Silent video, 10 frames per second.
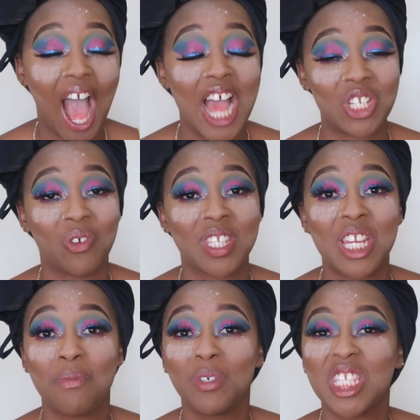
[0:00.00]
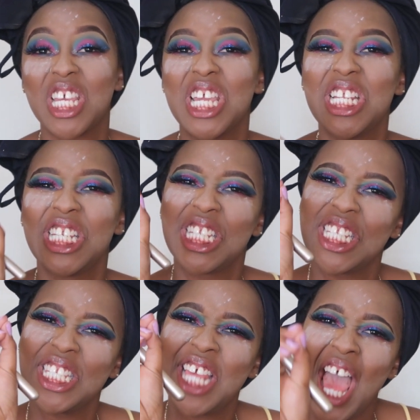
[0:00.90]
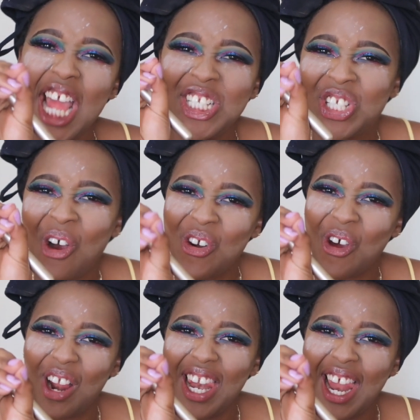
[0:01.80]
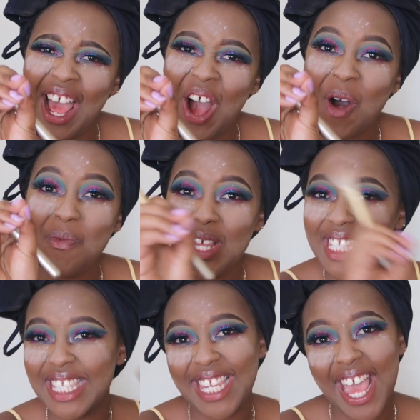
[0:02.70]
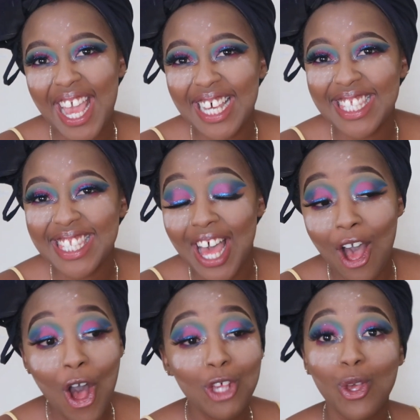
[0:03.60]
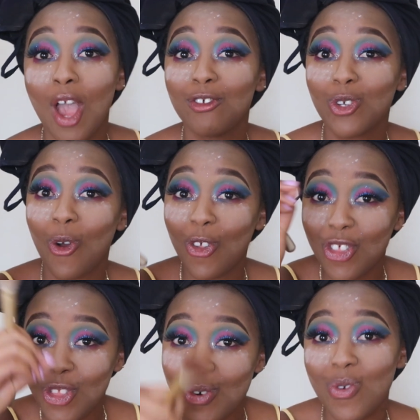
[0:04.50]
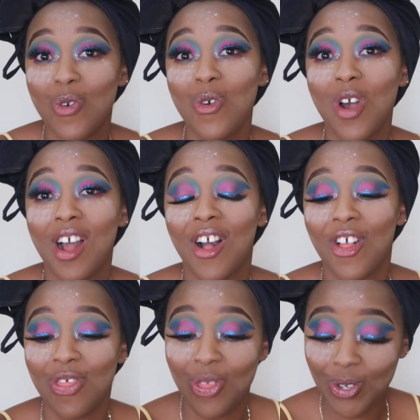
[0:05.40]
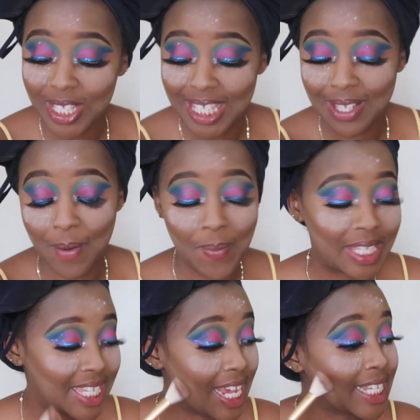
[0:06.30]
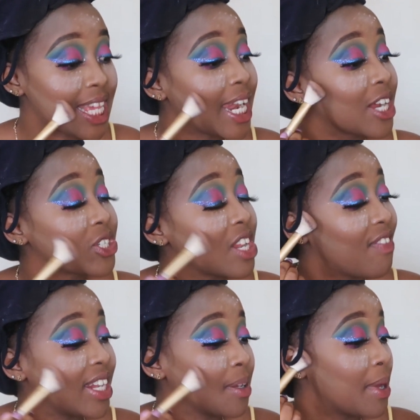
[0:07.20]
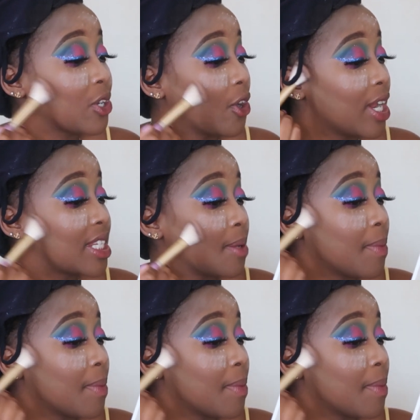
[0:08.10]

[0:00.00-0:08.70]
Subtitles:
articles and it puts intentional mistakes, so you have to go through those mistakes and actually find them and correct